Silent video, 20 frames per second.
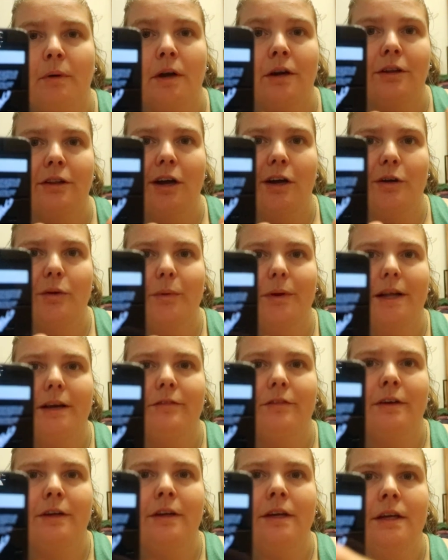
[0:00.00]
monologue or
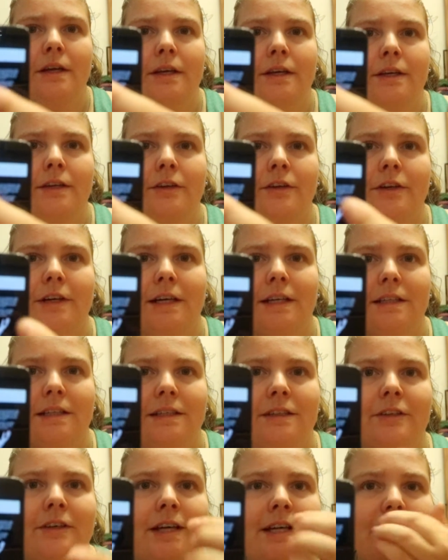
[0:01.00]
whatever, you
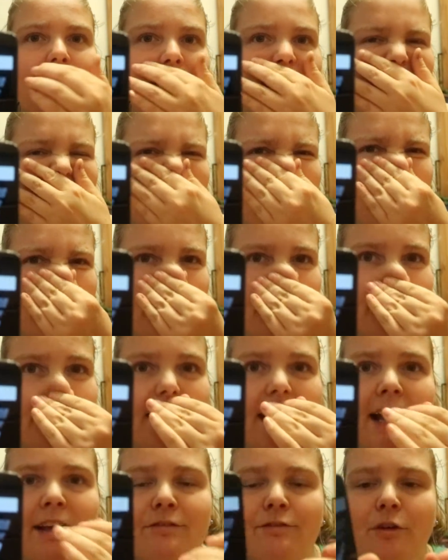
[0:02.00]
can, you're getting like
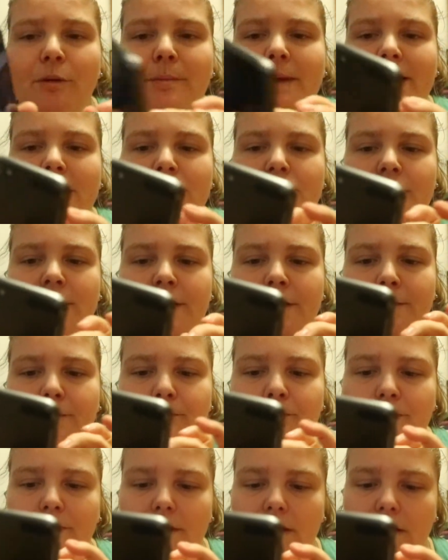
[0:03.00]
that
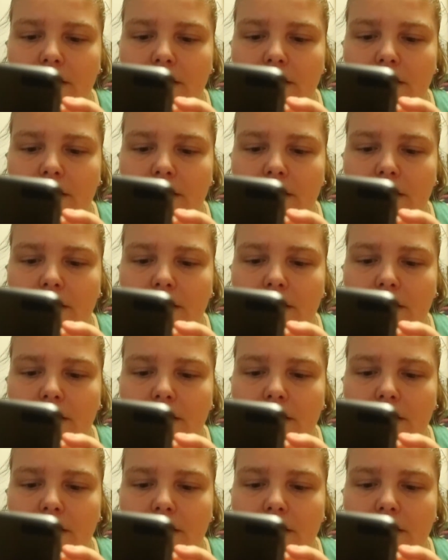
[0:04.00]
formation.